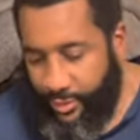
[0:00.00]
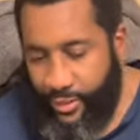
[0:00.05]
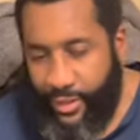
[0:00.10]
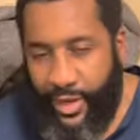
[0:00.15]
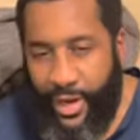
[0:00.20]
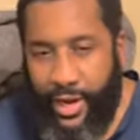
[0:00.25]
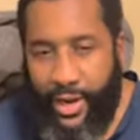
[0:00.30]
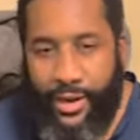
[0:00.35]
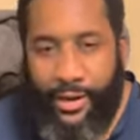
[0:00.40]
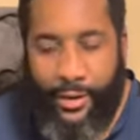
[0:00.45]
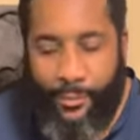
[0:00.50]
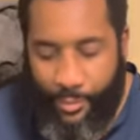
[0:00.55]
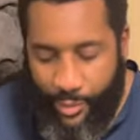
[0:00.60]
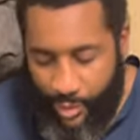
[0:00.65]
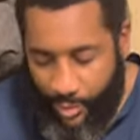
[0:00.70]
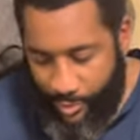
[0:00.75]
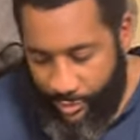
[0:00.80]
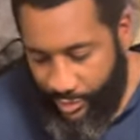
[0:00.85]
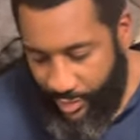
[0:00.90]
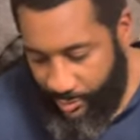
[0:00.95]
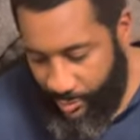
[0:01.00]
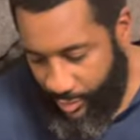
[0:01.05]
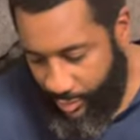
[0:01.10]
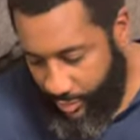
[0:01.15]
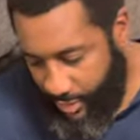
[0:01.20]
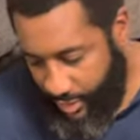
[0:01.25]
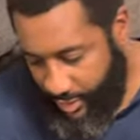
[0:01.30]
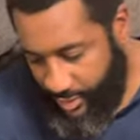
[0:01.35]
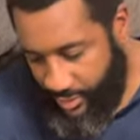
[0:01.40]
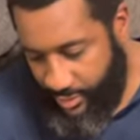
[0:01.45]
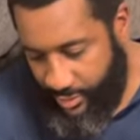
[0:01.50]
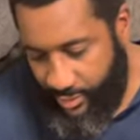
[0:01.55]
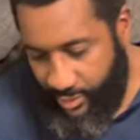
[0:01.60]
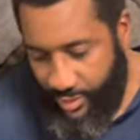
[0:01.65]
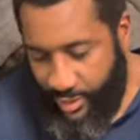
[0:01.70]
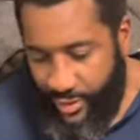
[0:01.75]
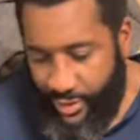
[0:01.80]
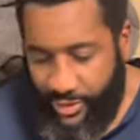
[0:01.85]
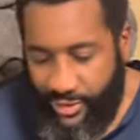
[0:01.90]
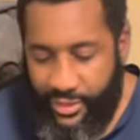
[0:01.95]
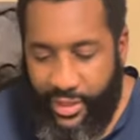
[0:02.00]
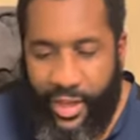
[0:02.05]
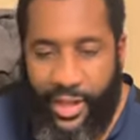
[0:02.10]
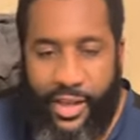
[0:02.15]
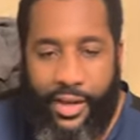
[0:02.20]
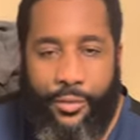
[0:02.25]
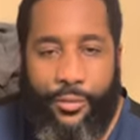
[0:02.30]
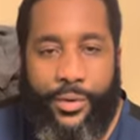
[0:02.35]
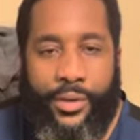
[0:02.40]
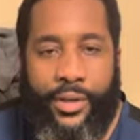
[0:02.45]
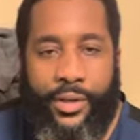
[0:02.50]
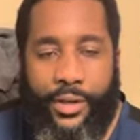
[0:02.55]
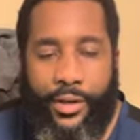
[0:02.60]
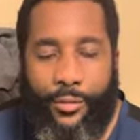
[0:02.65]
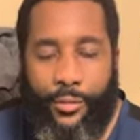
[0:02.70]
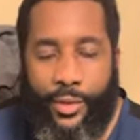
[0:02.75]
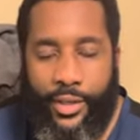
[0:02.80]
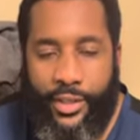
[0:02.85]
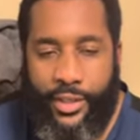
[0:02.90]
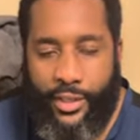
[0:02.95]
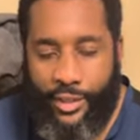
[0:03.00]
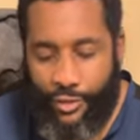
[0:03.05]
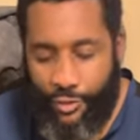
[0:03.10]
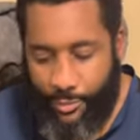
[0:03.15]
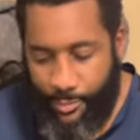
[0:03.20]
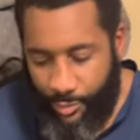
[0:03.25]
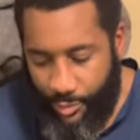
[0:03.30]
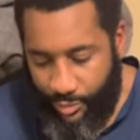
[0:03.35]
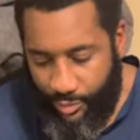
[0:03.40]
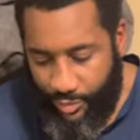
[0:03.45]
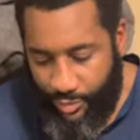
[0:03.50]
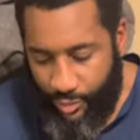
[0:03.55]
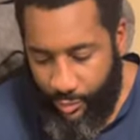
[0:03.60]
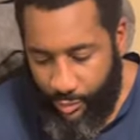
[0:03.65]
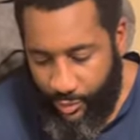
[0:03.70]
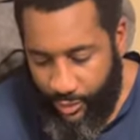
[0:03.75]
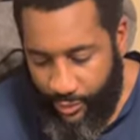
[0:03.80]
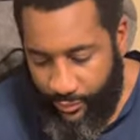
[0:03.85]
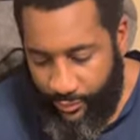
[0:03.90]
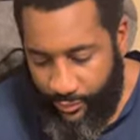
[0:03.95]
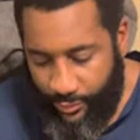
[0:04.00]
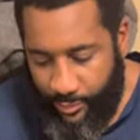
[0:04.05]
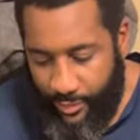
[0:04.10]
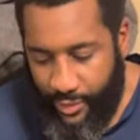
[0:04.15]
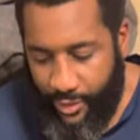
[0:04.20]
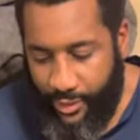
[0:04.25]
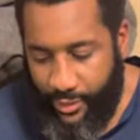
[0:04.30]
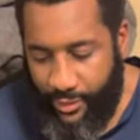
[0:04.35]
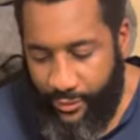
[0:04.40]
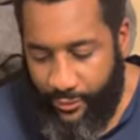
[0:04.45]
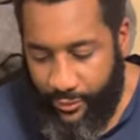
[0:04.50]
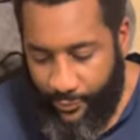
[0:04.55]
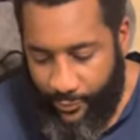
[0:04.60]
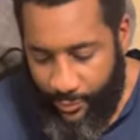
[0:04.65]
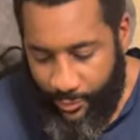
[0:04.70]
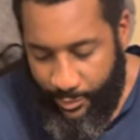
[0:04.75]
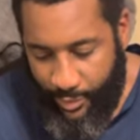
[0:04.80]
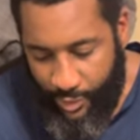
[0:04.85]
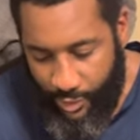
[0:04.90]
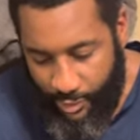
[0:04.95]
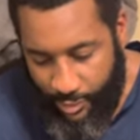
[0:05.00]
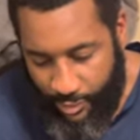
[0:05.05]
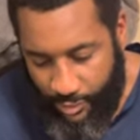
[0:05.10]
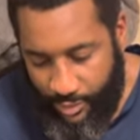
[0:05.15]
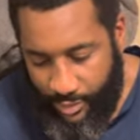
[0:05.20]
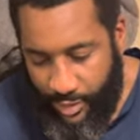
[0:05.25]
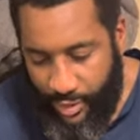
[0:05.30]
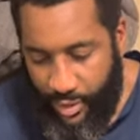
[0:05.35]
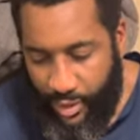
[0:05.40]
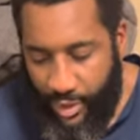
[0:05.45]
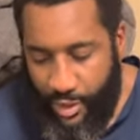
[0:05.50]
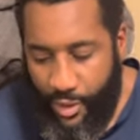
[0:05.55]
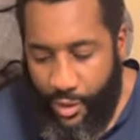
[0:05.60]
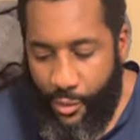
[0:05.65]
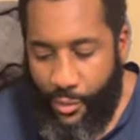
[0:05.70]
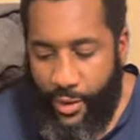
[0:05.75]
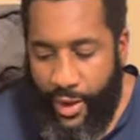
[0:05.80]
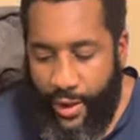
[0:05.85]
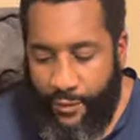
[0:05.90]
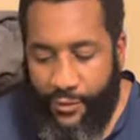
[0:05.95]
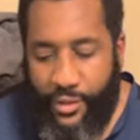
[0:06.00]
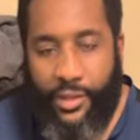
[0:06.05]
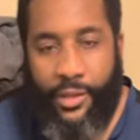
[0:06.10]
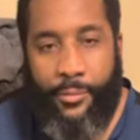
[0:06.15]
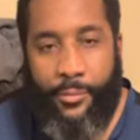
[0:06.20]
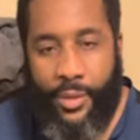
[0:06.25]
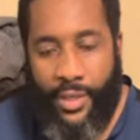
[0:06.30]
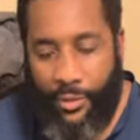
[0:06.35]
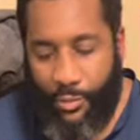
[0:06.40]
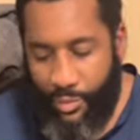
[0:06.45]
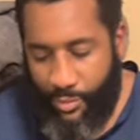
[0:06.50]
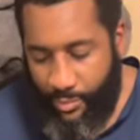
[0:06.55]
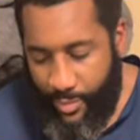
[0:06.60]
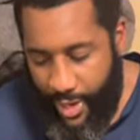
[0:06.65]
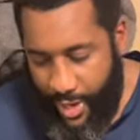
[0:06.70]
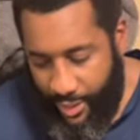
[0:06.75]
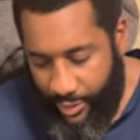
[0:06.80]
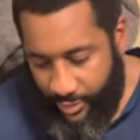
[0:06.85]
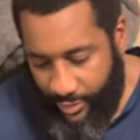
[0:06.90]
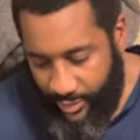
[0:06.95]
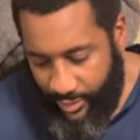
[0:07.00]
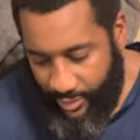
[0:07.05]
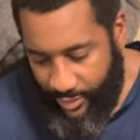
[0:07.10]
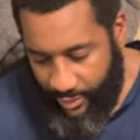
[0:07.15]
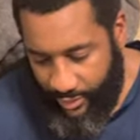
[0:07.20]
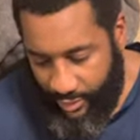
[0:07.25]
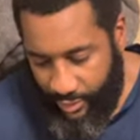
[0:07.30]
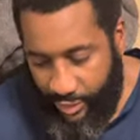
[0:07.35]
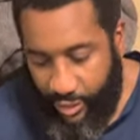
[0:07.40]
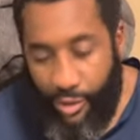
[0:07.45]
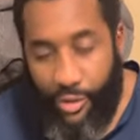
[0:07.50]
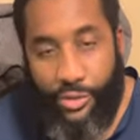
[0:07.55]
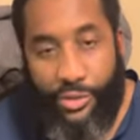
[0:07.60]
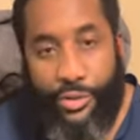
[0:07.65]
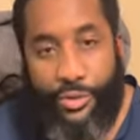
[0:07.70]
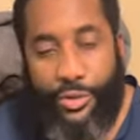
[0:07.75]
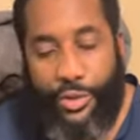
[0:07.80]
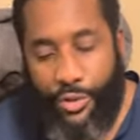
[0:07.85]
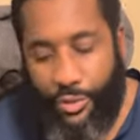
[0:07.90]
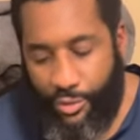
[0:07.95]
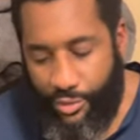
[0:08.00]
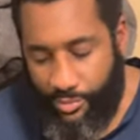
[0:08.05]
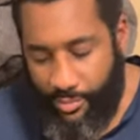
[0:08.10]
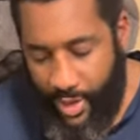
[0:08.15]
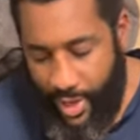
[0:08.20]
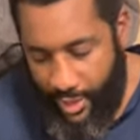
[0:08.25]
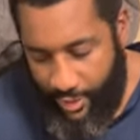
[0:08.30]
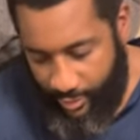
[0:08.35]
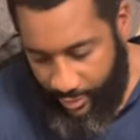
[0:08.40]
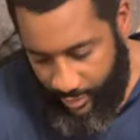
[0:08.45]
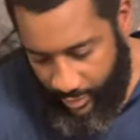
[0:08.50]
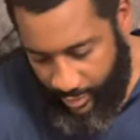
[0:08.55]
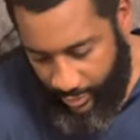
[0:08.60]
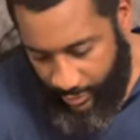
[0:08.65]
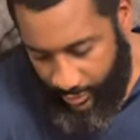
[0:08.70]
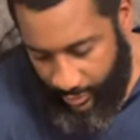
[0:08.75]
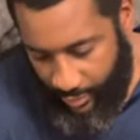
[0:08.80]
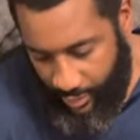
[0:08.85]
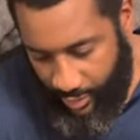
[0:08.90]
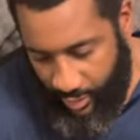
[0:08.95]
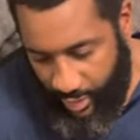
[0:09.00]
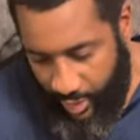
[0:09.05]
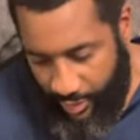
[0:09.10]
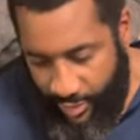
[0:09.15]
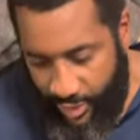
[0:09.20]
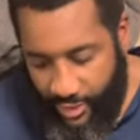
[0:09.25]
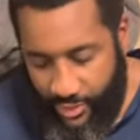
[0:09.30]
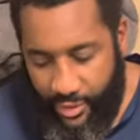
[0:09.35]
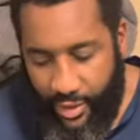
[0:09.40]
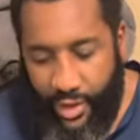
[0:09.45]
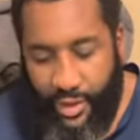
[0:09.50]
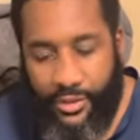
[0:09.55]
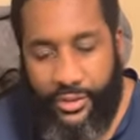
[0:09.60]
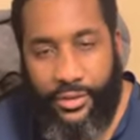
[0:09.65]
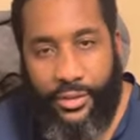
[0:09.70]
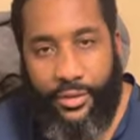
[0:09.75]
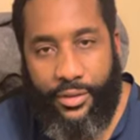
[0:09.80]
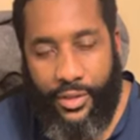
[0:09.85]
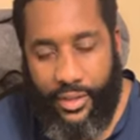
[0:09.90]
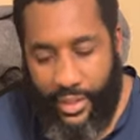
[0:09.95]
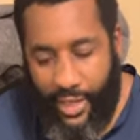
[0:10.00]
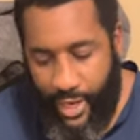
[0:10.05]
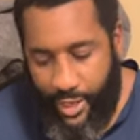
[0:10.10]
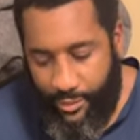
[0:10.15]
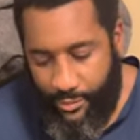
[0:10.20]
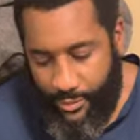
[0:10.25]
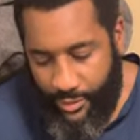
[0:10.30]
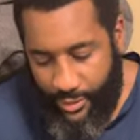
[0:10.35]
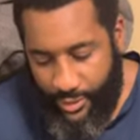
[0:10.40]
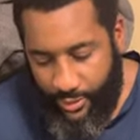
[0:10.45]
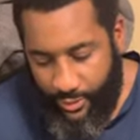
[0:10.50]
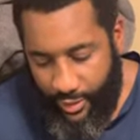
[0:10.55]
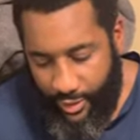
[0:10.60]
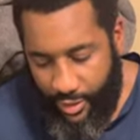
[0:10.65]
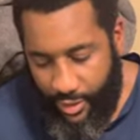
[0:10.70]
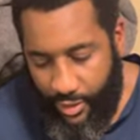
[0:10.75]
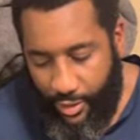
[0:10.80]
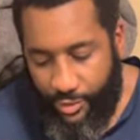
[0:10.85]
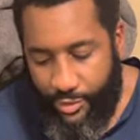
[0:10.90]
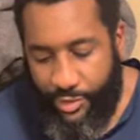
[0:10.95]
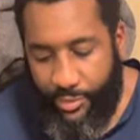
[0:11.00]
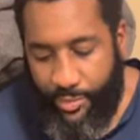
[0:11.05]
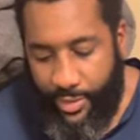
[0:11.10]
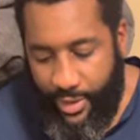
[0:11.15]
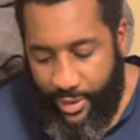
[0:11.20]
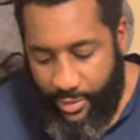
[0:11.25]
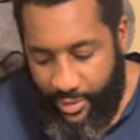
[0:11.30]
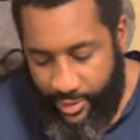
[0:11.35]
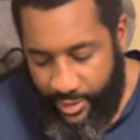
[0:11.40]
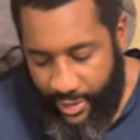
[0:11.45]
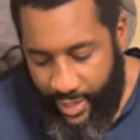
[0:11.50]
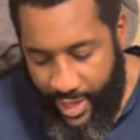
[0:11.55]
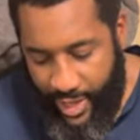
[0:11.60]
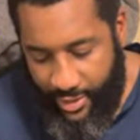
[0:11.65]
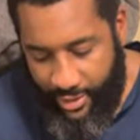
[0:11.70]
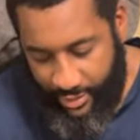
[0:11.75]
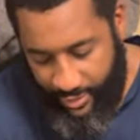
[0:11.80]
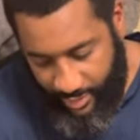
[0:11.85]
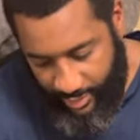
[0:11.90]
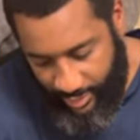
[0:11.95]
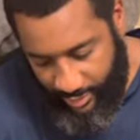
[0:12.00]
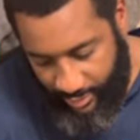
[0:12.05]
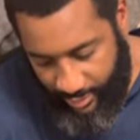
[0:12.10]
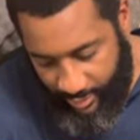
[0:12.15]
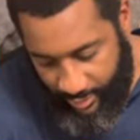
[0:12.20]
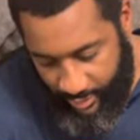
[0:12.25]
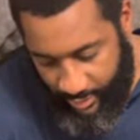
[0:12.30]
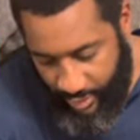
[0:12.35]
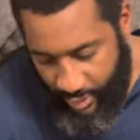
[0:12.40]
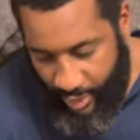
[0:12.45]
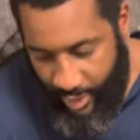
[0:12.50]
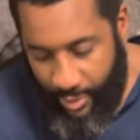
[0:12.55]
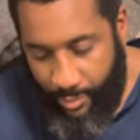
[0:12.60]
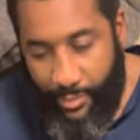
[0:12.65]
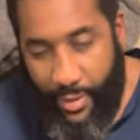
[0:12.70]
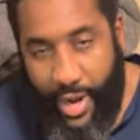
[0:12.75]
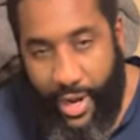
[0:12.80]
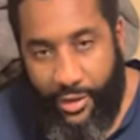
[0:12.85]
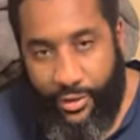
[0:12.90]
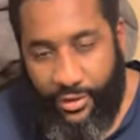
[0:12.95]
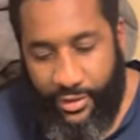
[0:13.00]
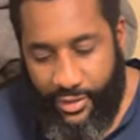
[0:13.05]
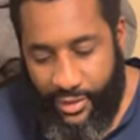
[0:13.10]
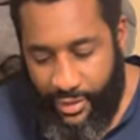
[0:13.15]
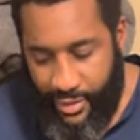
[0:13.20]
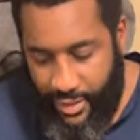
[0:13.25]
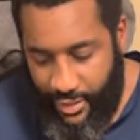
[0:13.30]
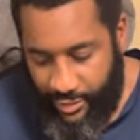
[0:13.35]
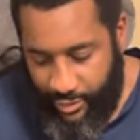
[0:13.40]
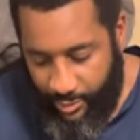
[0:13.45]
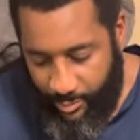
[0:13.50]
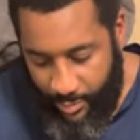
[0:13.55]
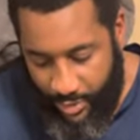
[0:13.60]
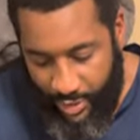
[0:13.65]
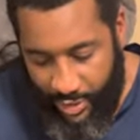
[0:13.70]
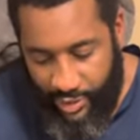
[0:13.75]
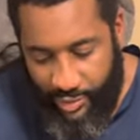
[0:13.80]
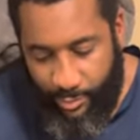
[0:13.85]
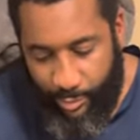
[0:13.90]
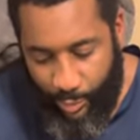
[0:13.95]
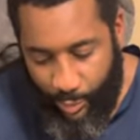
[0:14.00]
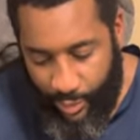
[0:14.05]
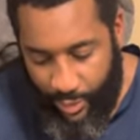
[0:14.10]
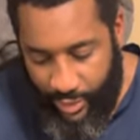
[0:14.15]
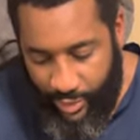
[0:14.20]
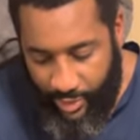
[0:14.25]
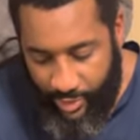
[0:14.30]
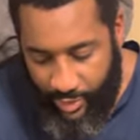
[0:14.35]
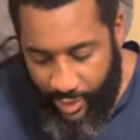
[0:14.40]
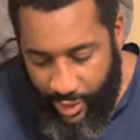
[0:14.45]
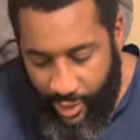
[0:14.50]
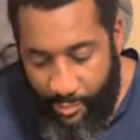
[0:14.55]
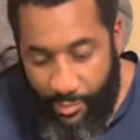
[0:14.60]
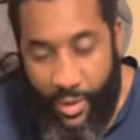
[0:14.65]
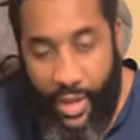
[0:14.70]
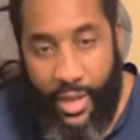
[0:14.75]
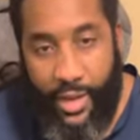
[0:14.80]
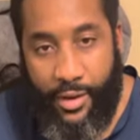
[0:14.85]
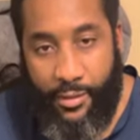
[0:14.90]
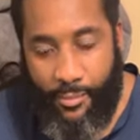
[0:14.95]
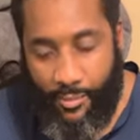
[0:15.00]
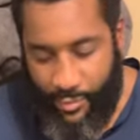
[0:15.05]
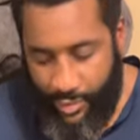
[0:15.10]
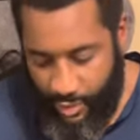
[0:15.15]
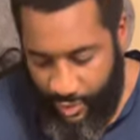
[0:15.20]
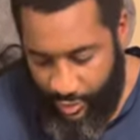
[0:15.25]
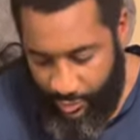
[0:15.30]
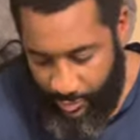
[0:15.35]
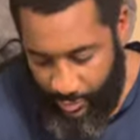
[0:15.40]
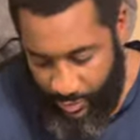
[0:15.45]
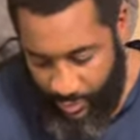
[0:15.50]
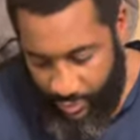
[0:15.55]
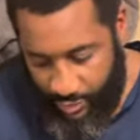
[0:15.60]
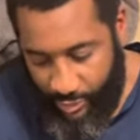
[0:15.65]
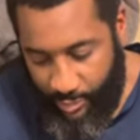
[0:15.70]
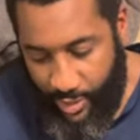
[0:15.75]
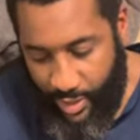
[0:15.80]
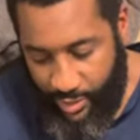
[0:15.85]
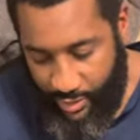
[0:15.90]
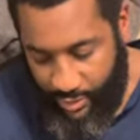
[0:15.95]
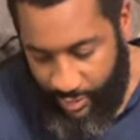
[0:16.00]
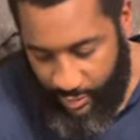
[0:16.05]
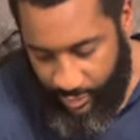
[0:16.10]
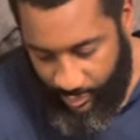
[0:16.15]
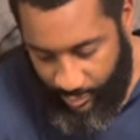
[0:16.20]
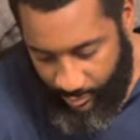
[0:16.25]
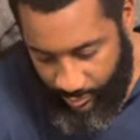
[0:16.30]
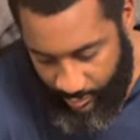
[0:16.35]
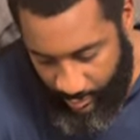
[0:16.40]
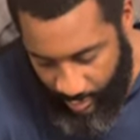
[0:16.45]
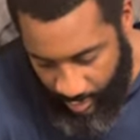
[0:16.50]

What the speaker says: that I oppose immigration is that it redistributes the wealth from those who have to compete with migrants to those who use migrants. And there's also the language and cultural barrier can exist, and migrants can easily be exploited and may experience racism.